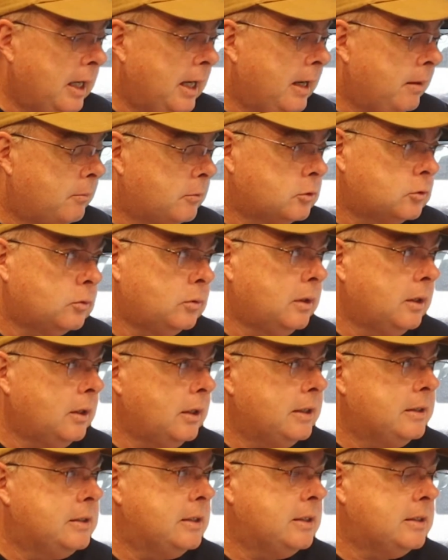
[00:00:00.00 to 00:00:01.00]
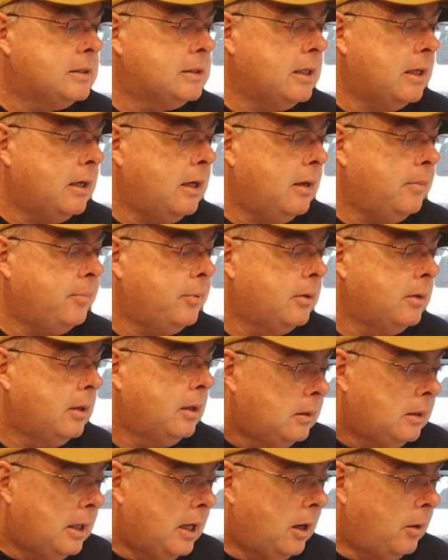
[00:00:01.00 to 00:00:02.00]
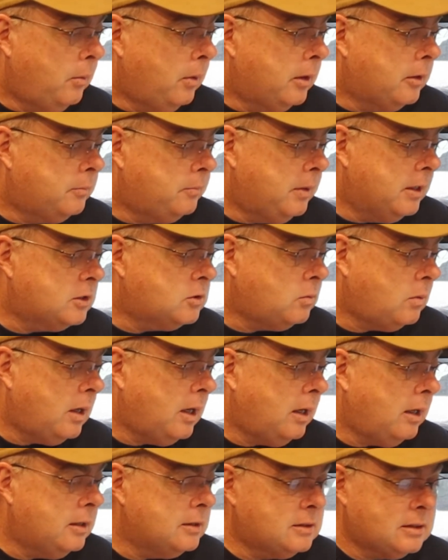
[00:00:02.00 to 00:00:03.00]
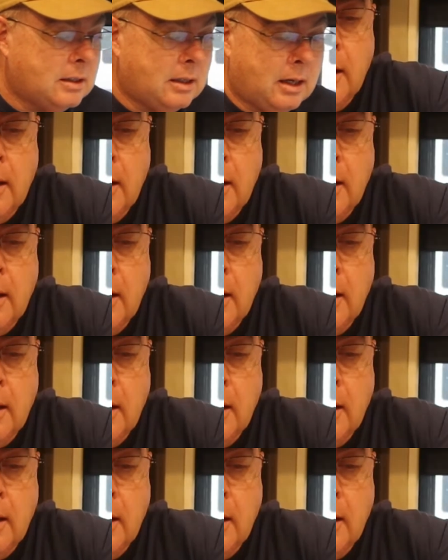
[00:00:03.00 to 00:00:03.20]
And it was real easy to set up. Now with Bix Wireless,